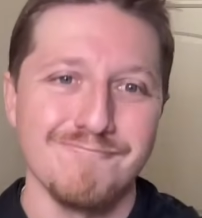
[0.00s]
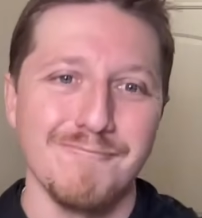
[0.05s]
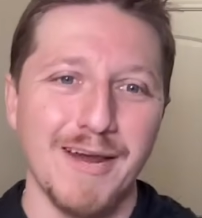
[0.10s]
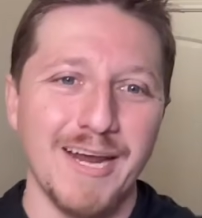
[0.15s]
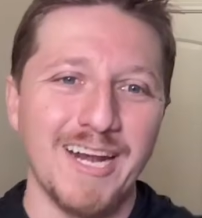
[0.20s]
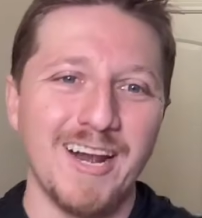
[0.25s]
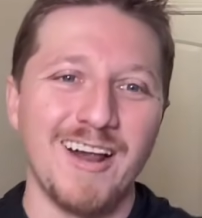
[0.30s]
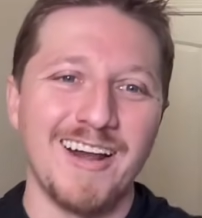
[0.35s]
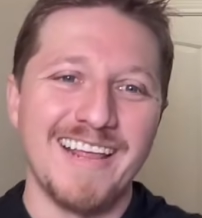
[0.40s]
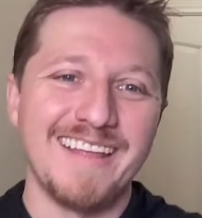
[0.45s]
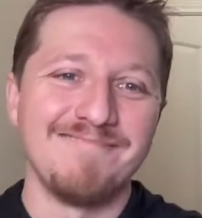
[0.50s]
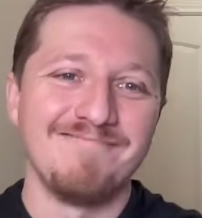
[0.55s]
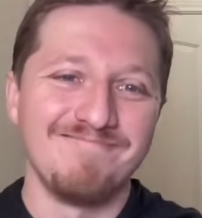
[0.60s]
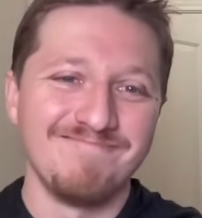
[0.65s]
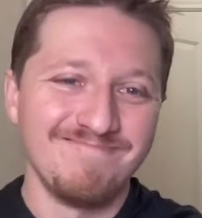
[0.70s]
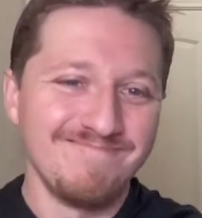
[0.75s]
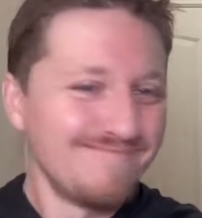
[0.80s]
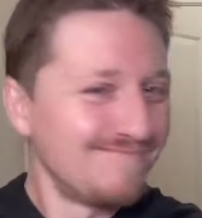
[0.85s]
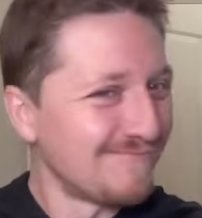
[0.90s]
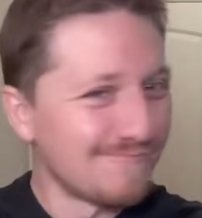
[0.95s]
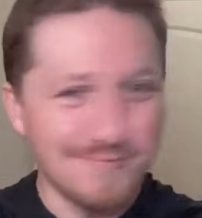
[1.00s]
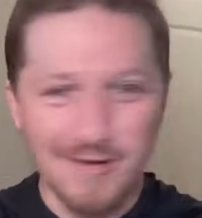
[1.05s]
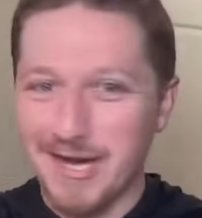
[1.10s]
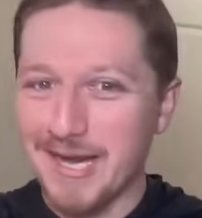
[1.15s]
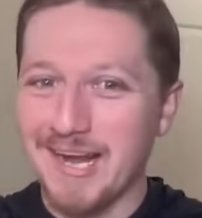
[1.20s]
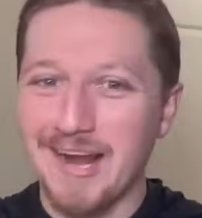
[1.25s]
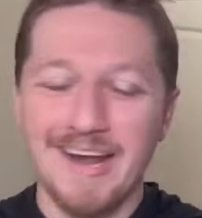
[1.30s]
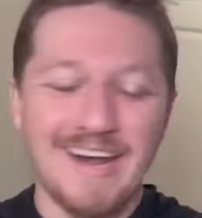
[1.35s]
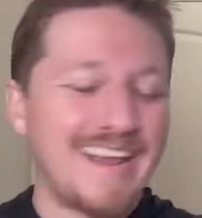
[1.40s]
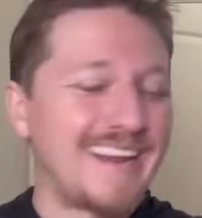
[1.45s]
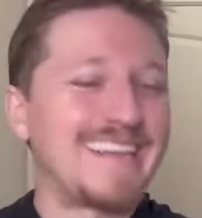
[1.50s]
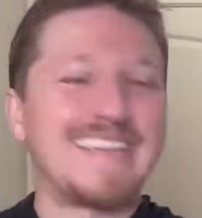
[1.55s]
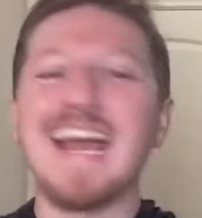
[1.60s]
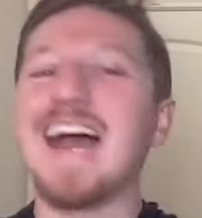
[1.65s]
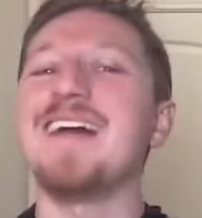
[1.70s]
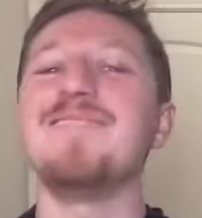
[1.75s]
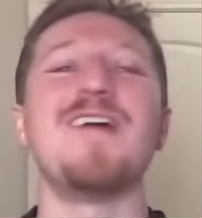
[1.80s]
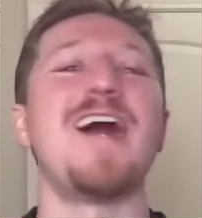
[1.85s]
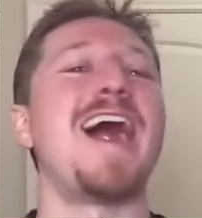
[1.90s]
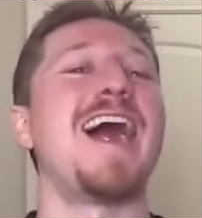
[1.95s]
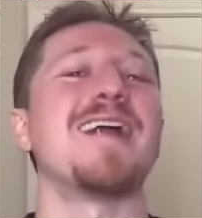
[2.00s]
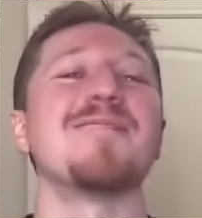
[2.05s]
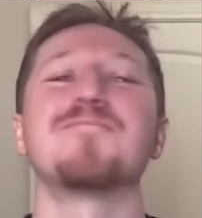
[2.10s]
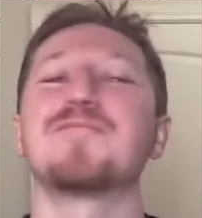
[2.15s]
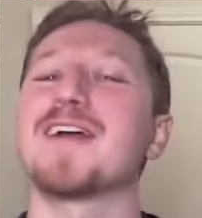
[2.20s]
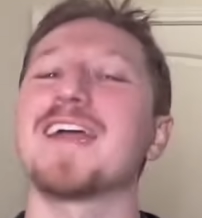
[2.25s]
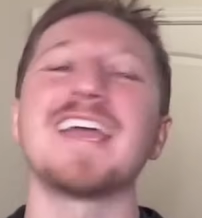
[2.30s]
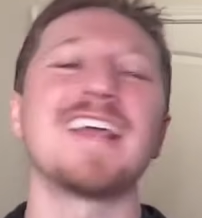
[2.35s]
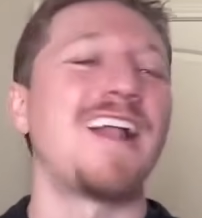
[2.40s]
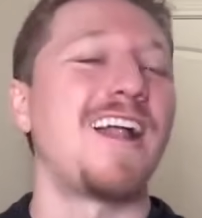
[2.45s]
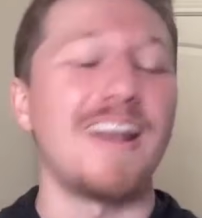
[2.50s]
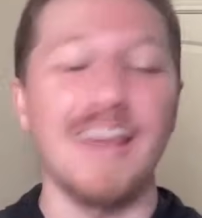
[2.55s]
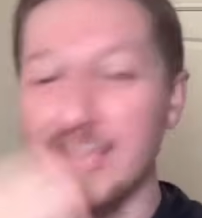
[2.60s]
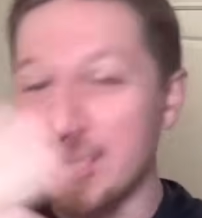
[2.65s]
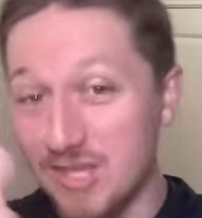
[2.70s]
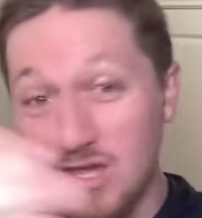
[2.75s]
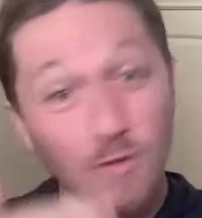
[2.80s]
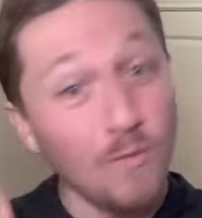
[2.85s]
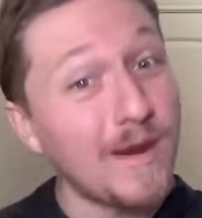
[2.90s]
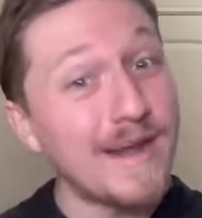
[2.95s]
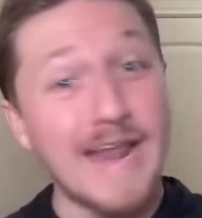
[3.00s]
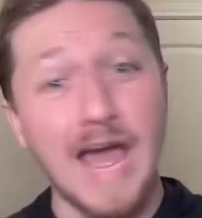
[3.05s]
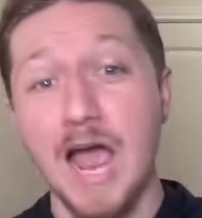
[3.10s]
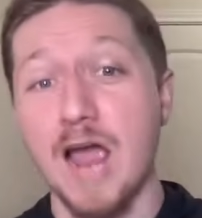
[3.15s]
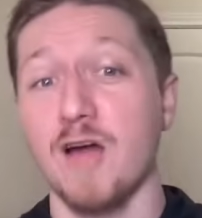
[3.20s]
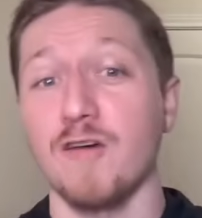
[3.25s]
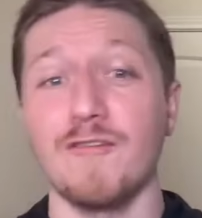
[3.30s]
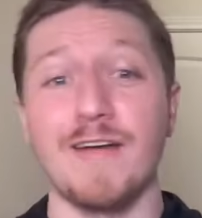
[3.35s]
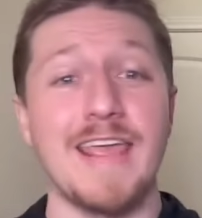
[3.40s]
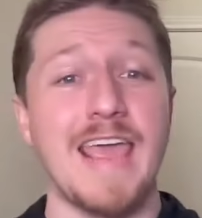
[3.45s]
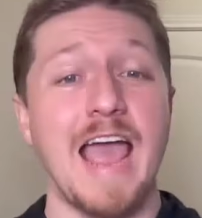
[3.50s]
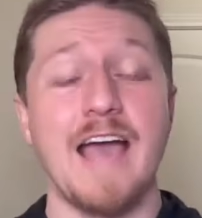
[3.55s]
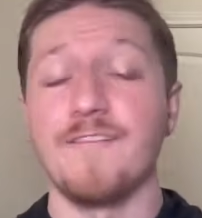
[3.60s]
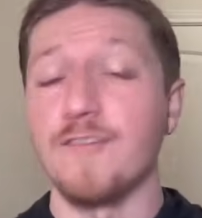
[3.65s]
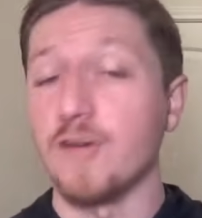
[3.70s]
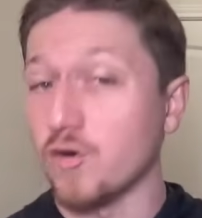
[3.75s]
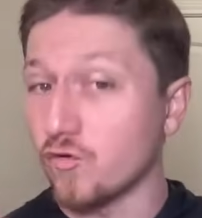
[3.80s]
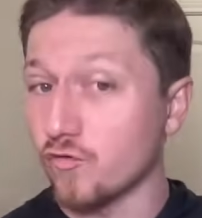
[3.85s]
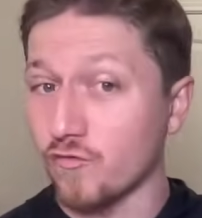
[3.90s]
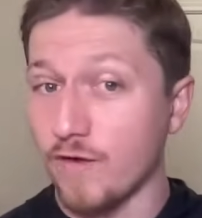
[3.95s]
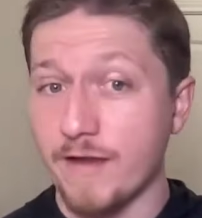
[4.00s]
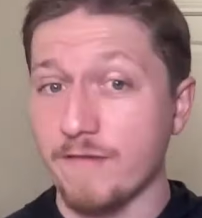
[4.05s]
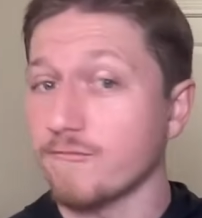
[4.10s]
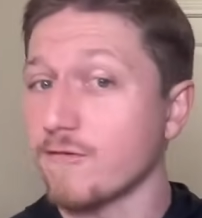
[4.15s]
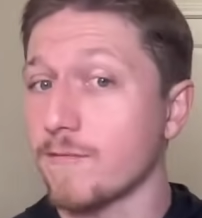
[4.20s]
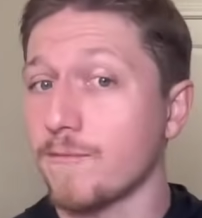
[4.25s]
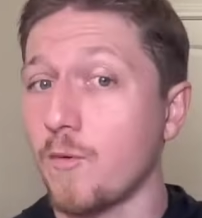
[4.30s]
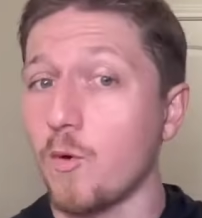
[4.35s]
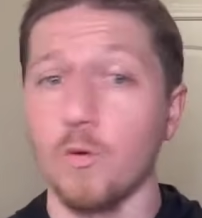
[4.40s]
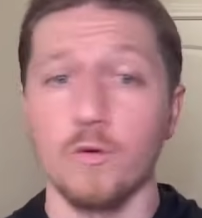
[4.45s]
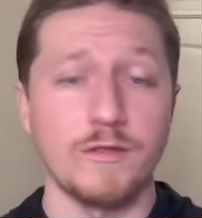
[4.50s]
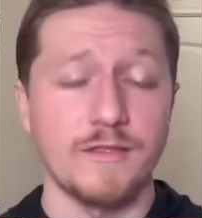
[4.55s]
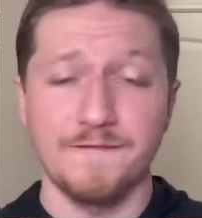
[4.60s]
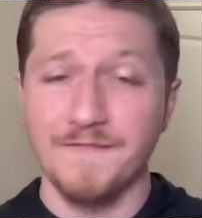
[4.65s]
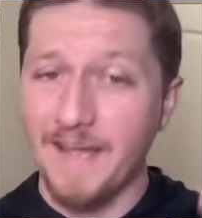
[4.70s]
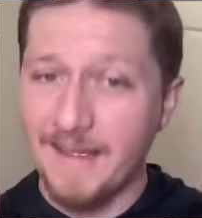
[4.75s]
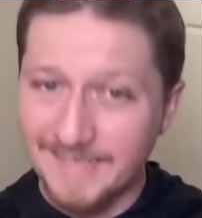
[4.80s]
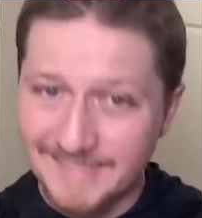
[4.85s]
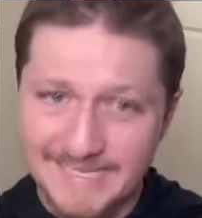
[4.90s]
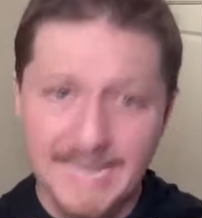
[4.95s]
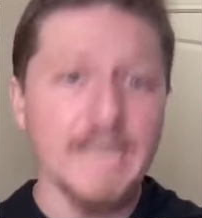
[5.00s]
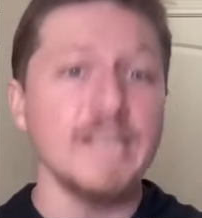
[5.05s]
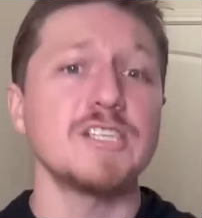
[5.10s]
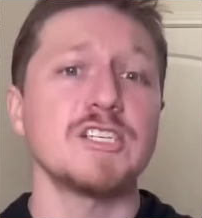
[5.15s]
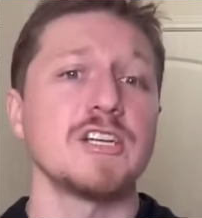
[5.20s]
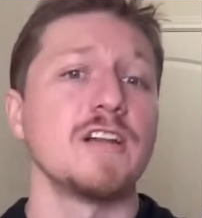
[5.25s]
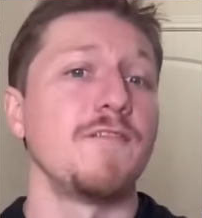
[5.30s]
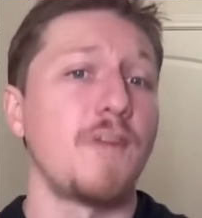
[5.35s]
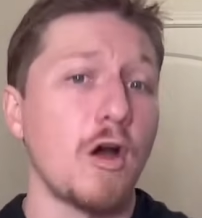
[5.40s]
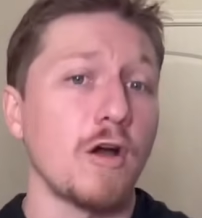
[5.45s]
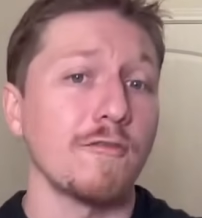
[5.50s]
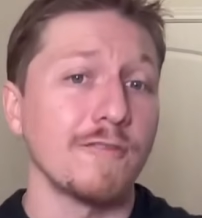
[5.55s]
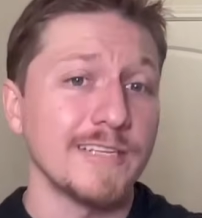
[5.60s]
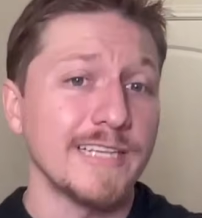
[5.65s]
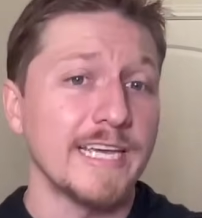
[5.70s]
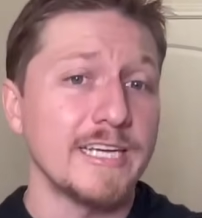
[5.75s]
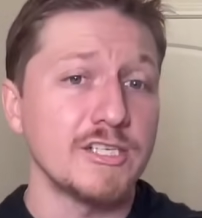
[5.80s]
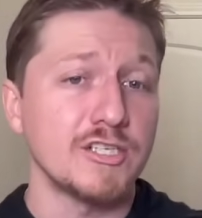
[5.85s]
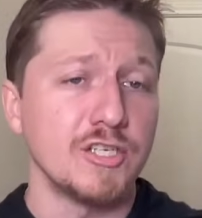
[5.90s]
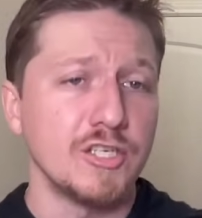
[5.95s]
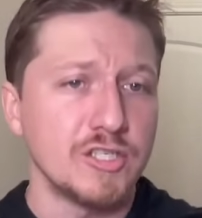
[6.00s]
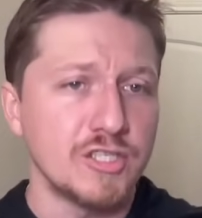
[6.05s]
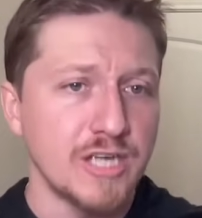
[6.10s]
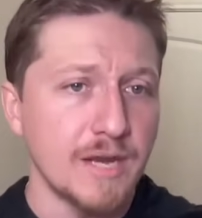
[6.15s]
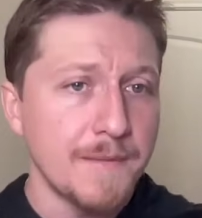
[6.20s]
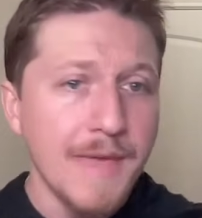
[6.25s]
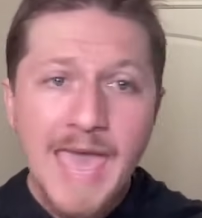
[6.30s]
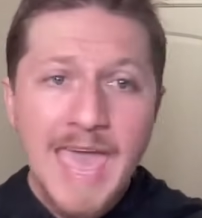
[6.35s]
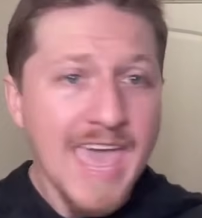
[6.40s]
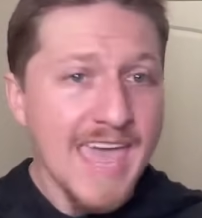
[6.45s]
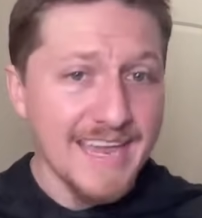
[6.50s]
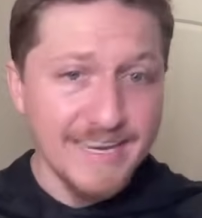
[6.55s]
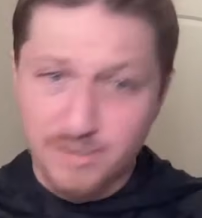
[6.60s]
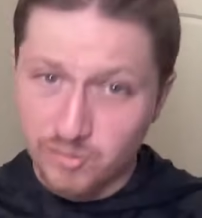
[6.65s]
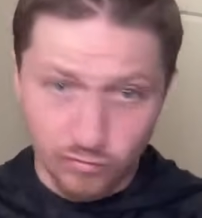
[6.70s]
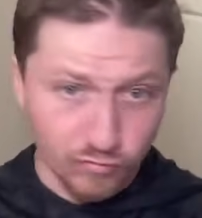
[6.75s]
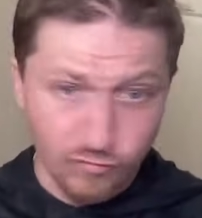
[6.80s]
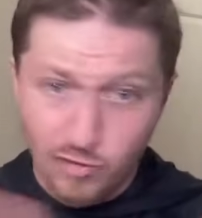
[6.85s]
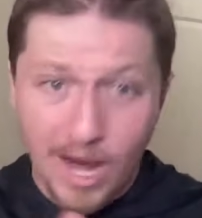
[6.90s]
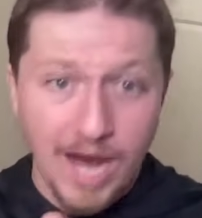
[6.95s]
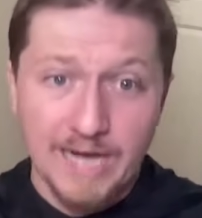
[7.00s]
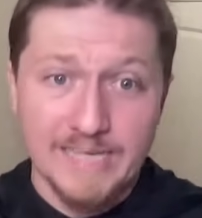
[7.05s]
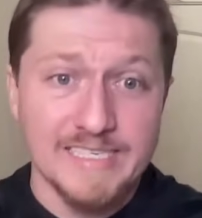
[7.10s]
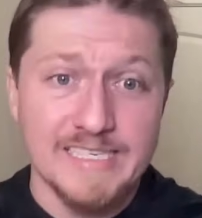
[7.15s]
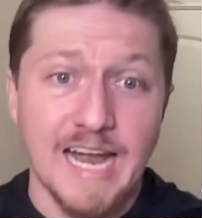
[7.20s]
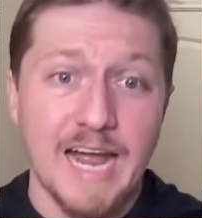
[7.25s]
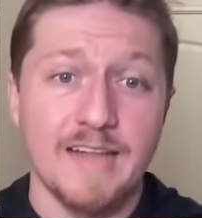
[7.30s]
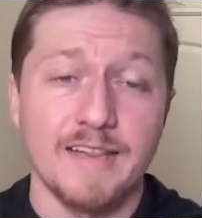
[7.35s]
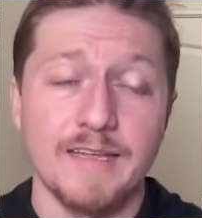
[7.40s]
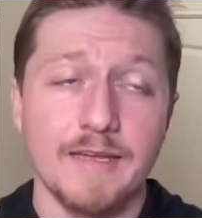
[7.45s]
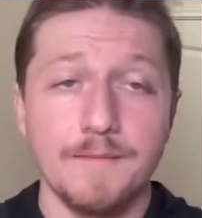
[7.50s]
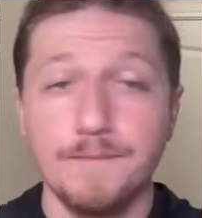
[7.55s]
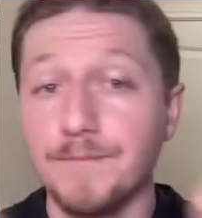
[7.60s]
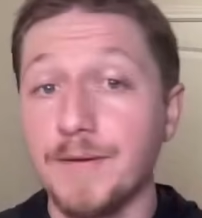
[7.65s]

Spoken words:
Bring it on in. Bring it on in. Come on, bring it on in. You and I already have a great rapport. The foundation of our relationship is rock solid.